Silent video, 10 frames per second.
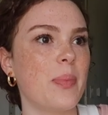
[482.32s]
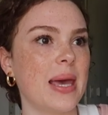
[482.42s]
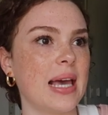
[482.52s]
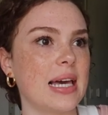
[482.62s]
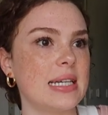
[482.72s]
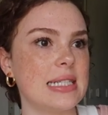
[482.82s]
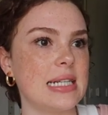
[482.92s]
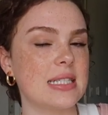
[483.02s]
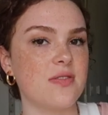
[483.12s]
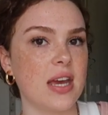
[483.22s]
a pink
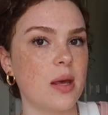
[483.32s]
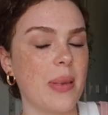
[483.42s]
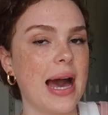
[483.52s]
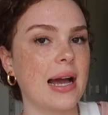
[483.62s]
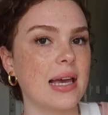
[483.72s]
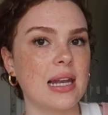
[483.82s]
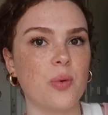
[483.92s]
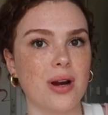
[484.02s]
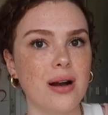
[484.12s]
Adidas fanny pack anywhere